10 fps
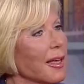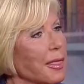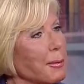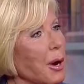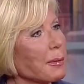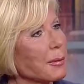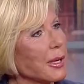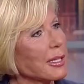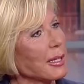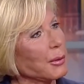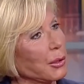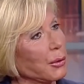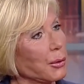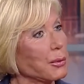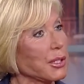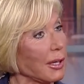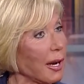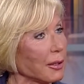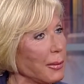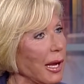The problem is that when your hormones are
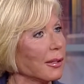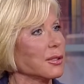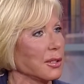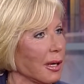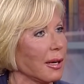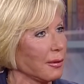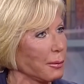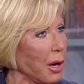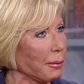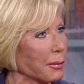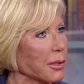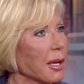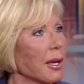out of balance, you start having problems.